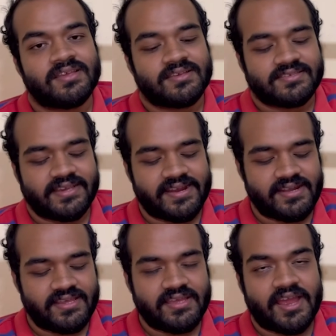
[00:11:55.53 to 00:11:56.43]

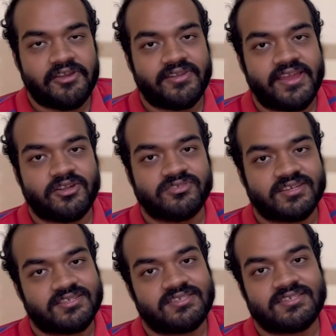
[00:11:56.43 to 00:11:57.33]
Secondly, I would like to
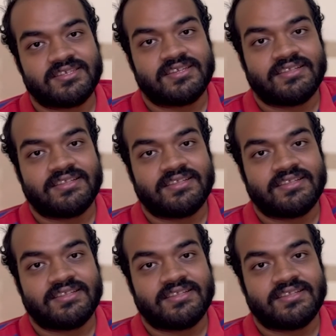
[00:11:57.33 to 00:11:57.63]
suggest